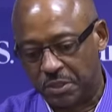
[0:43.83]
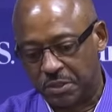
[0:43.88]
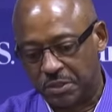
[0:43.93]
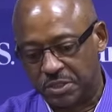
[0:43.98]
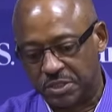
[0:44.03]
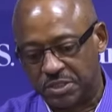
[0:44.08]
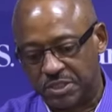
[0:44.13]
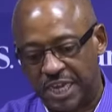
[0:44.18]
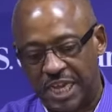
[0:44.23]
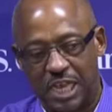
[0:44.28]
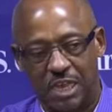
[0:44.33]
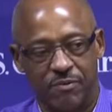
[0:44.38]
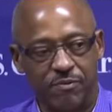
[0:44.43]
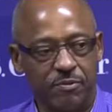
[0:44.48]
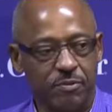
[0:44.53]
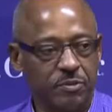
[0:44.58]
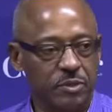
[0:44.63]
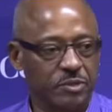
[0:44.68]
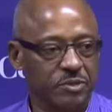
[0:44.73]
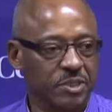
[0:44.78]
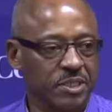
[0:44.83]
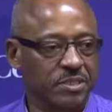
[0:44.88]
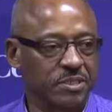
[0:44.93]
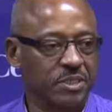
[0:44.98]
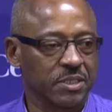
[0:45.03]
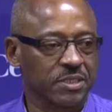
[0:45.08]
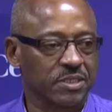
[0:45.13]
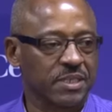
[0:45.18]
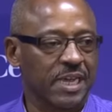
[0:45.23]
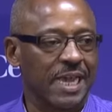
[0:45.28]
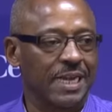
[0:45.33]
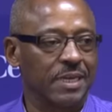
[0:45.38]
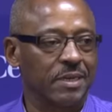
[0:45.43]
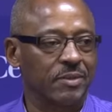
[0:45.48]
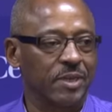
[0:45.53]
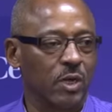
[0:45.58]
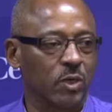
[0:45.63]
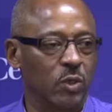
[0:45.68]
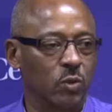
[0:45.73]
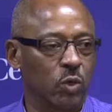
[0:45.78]
The staff is excited.
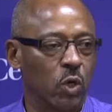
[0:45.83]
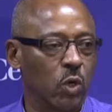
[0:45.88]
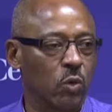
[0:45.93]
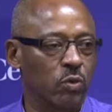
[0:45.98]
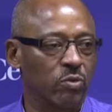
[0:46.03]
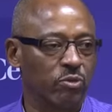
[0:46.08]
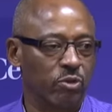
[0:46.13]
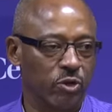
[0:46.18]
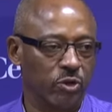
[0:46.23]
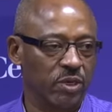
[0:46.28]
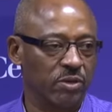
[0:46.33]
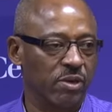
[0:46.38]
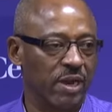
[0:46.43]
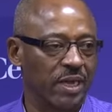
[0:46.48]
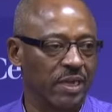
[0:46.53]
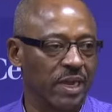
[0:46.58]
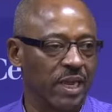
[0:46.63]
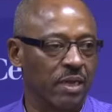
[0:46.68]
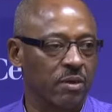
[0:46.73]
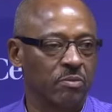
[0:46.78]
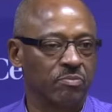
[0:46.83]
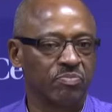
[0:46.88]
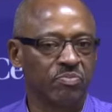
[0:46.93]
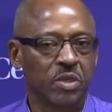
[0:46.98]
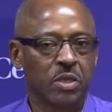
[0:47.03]
They're on the road recruiting right now.